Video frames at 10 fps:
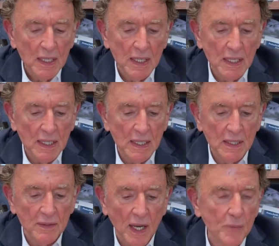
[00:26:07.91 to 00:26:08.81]

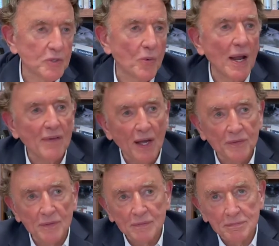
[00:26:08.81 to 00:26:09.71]
And I would drive out
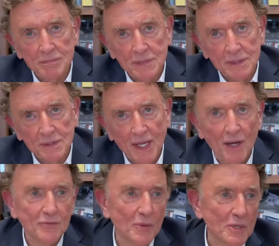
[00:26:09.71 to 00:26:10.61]
to
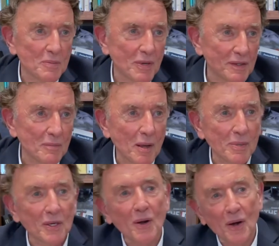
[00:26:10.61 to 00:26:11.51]
California, pick them up
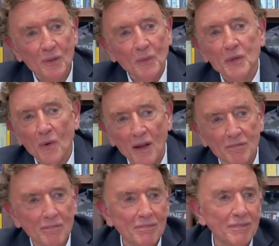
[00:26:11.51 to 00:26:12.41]
in a car, and we drive
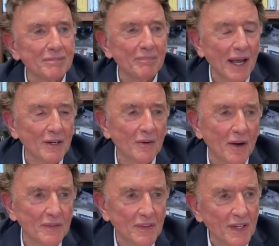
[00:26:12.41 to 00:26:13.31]
back
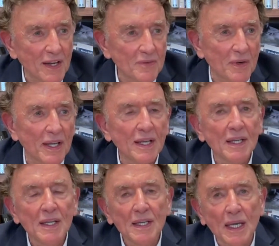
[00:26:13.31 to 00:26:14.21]
across the country.
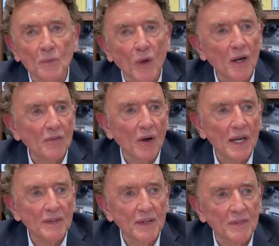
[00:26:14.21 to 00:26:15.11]
And whenever
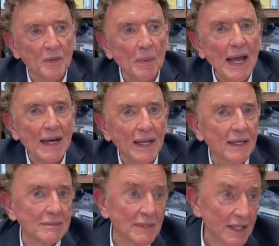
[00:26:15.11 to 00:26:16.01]
I did a sabbatic,
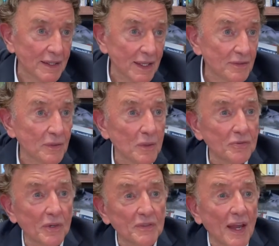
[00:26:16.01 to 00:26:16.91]
like in Israel,
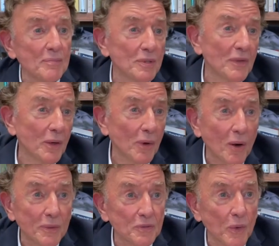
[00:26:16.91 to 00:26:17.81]
for example, they were
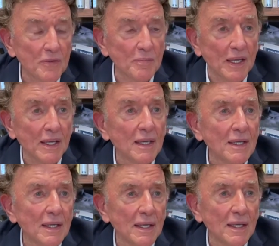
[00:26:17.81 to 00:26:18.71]
always with me
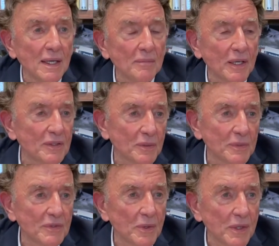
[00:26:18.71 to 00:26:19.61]
uh, because it
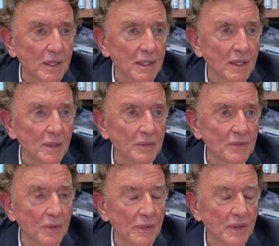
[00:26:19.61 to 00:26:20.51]
was during it was
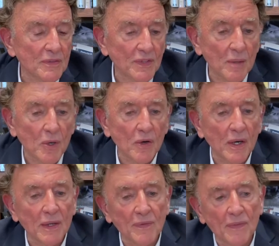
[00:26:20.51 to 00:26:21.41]
during the summer,
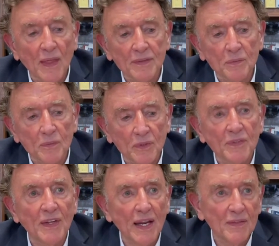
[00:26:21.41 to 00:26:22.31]
and then they would
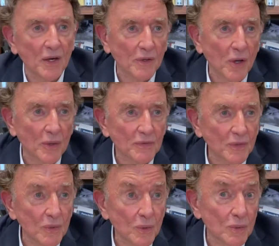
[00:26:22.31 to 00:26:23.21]
stay there and go to
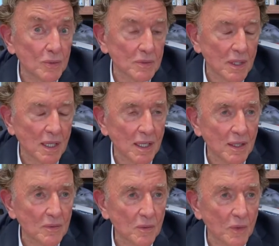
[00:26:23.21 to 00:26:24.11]
school
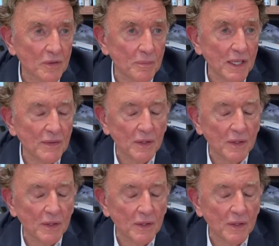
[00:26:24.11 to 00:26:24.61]
uh, with me.